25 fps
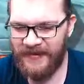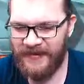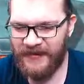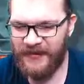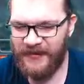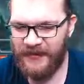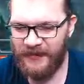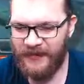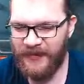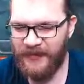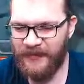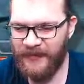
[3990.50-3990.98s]

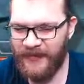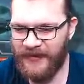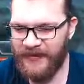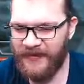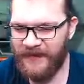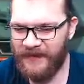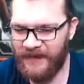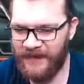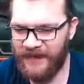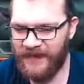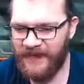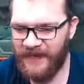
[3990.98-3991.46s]
hope you win.
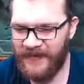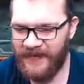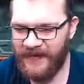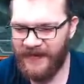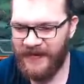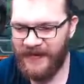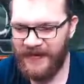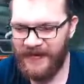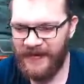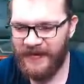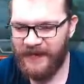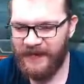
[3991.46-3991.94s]

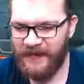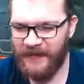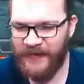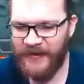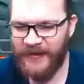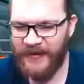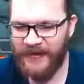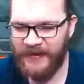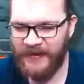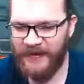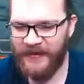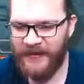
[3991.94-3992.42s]

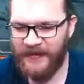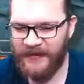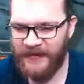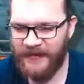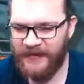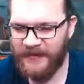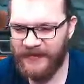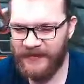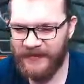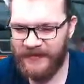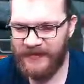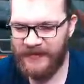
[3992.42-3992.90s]
But, you know,
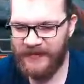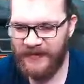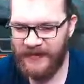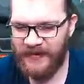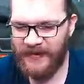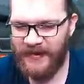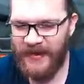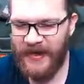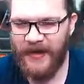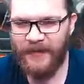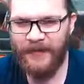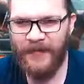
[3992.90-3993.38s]

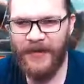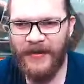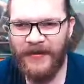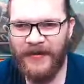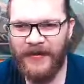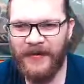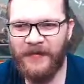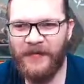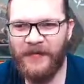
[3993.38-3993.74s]
I'm not the